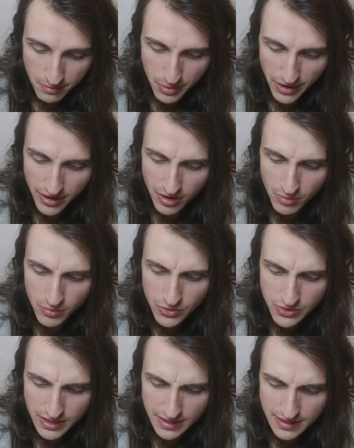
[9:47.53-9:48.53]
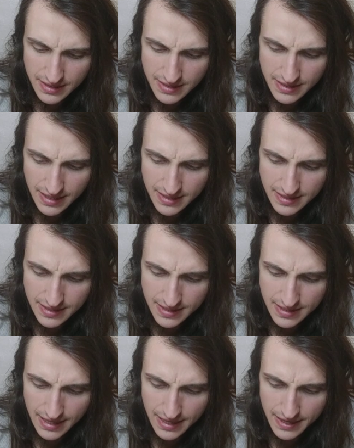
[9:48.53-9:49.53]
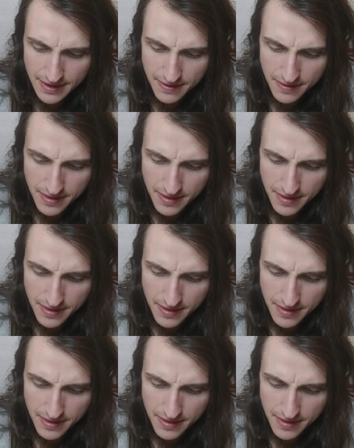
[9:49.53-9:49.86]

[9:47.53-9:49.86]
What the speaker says: But I almost get this sense that